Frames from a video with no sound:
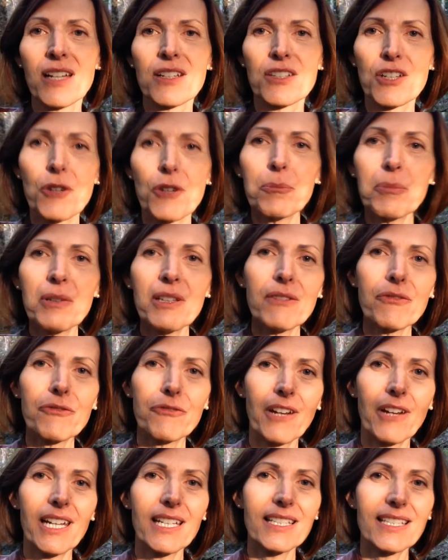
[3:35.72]
Don't be
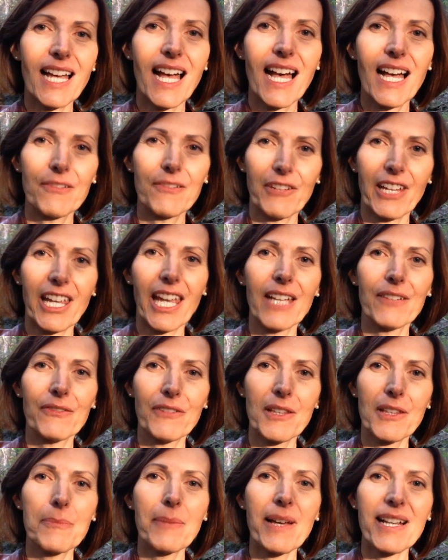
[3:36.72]
afraid to advocate
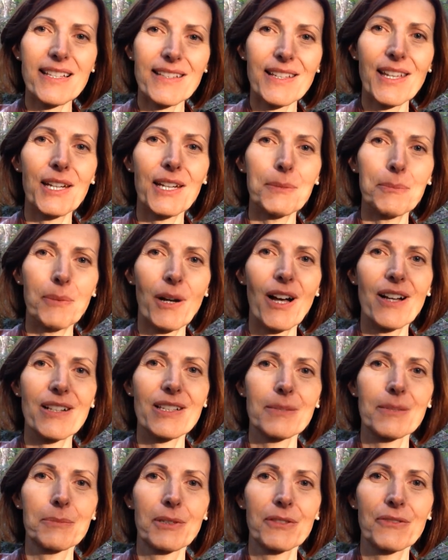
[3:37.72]
for the best care
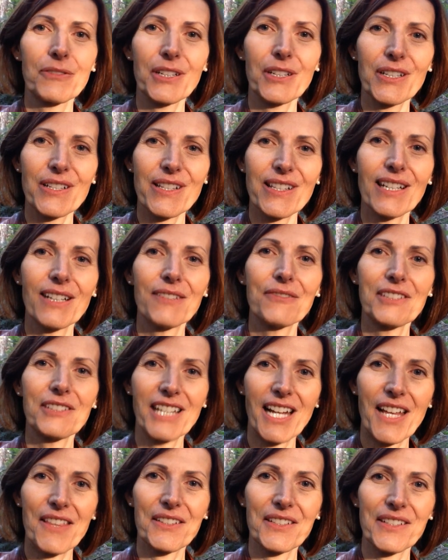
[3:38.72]
possible for yourself and
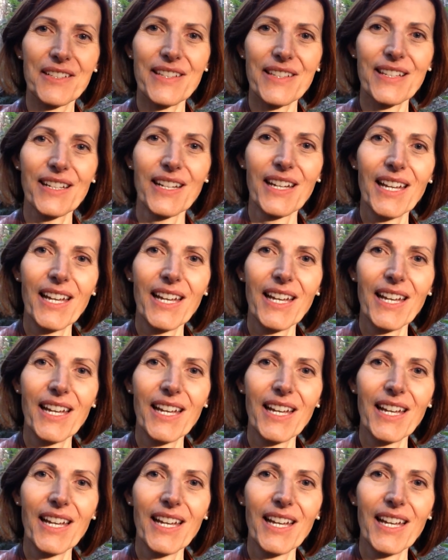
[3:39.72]
others.